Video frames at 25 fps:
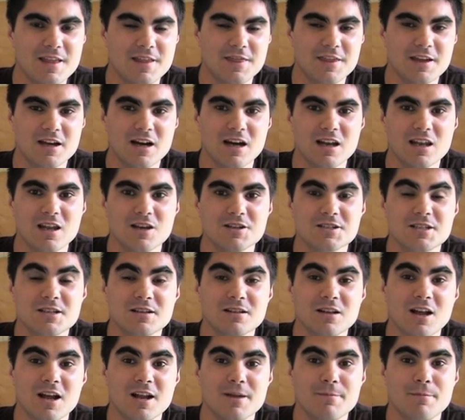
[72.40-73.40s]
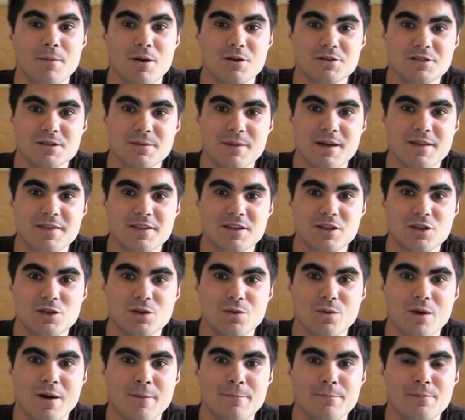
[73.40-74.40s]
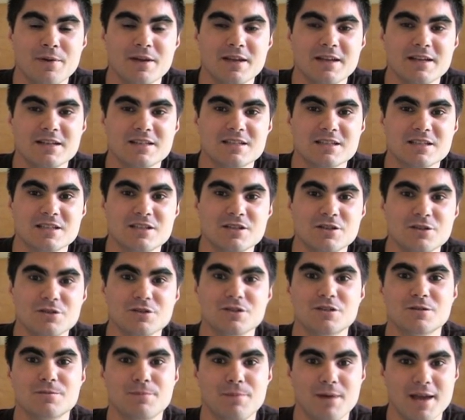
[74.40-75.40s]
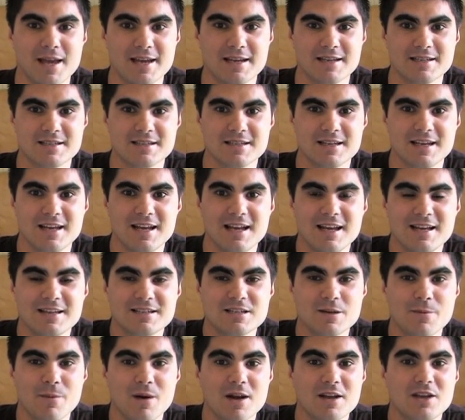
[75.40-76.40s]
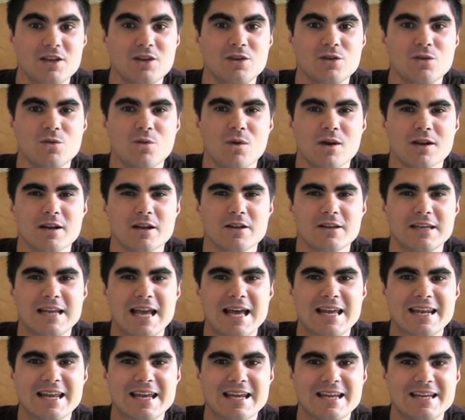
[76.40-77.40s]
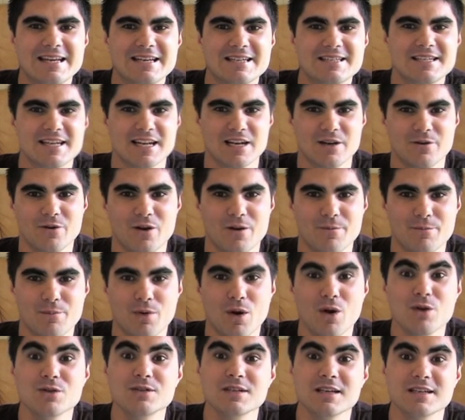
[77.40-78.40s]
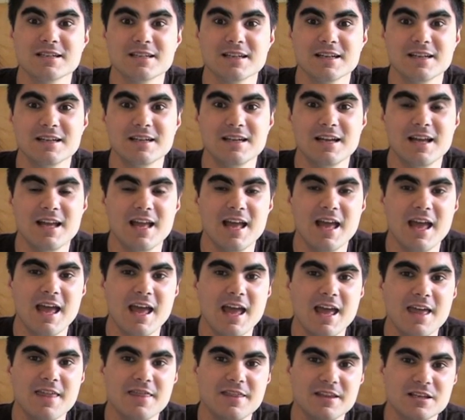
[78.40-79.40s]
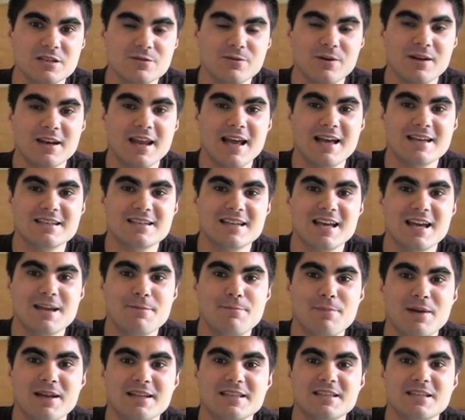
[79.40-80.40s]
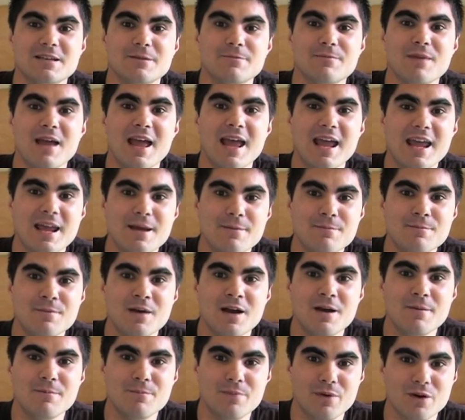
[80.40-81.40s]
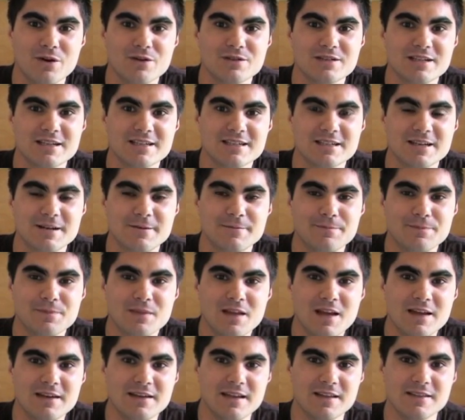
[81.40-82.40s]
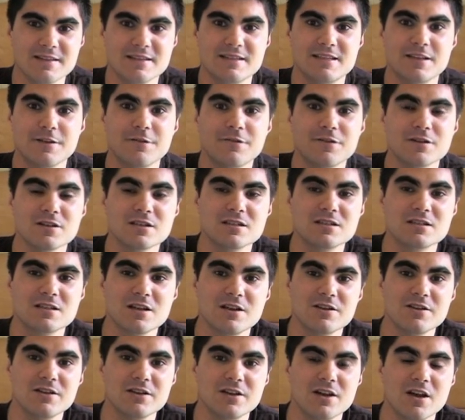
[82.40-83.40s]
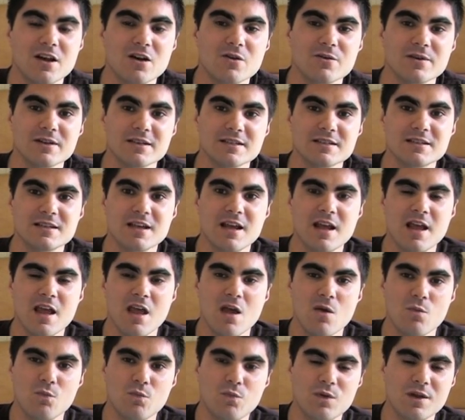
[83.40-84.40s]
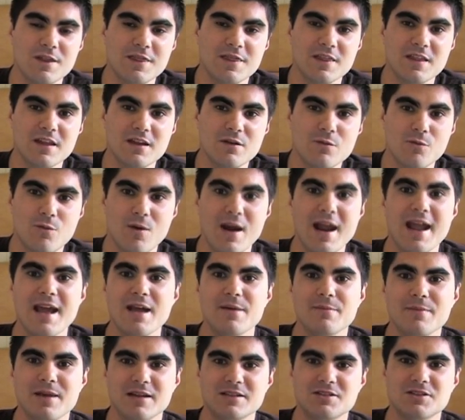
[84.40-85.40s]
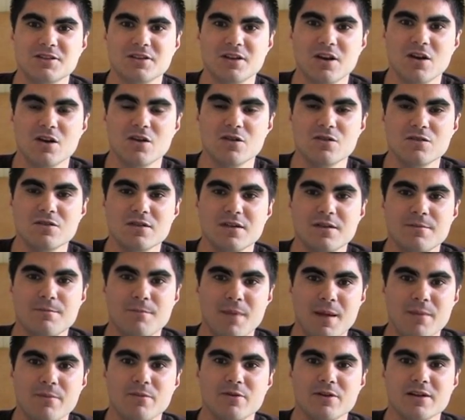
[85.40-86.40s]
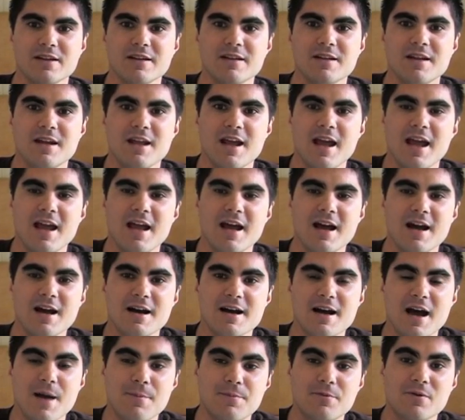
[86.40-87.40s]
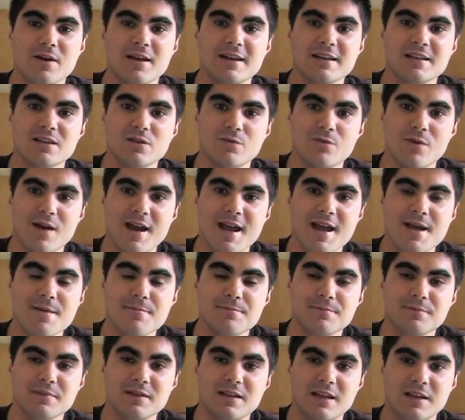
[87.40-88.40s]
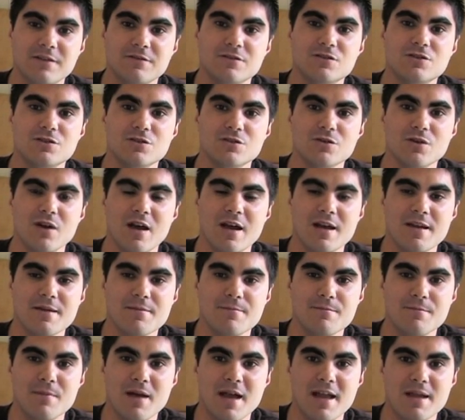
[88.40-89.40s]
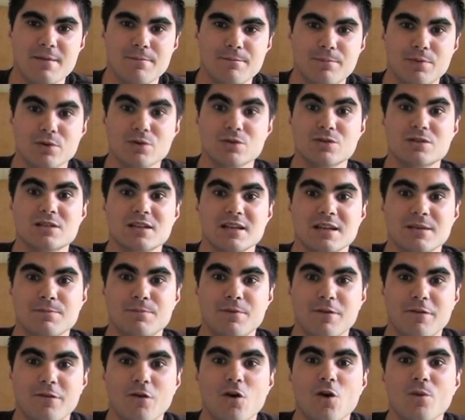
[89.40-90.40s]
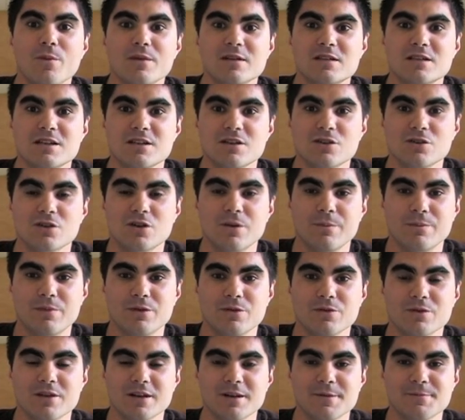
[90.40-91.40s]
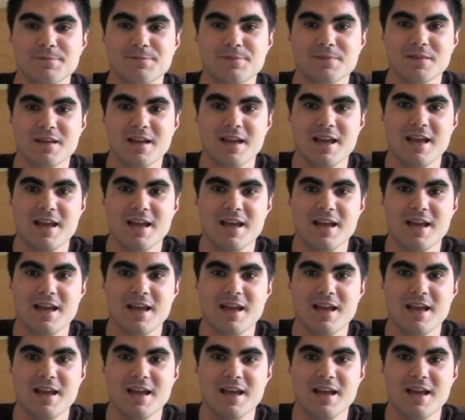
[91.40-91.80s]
The thing I like most about the Q1P is its new specs. So my Q1 only had a Celeron processor. This one has a Pentium M processor. Now the difference, so you know, is with RAM, as you know, memory, upgrading the RAM gives you a boost in performance in your computer.